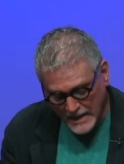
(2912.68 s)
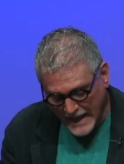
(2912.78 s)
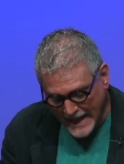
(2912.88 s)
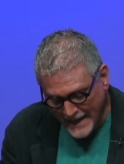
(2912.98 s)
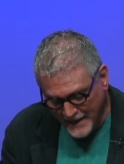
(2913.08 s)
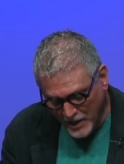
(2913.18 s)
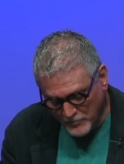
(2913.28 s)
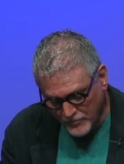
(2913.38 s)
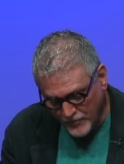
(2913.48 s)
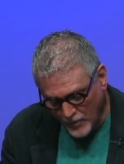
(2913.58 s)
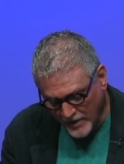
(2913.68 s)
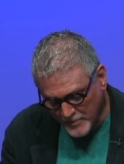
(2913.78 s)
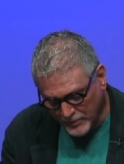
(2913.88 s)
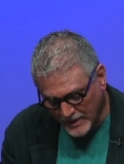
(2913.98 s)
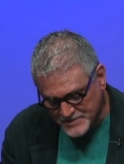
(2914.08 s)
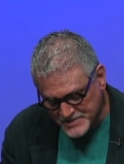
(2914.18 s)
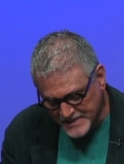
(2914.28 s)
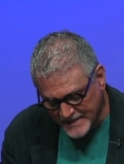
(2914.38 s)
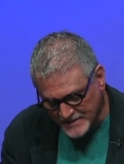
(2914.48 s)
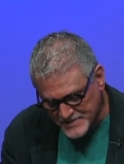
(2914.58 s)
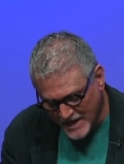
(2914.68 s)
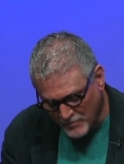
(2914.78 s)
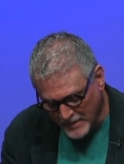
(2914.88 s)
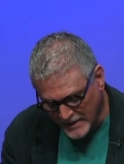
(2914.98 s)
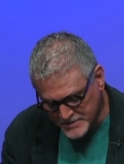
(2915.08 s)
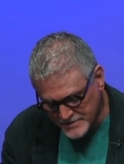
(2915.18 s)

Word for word: Add up 40 plus 10 is how much?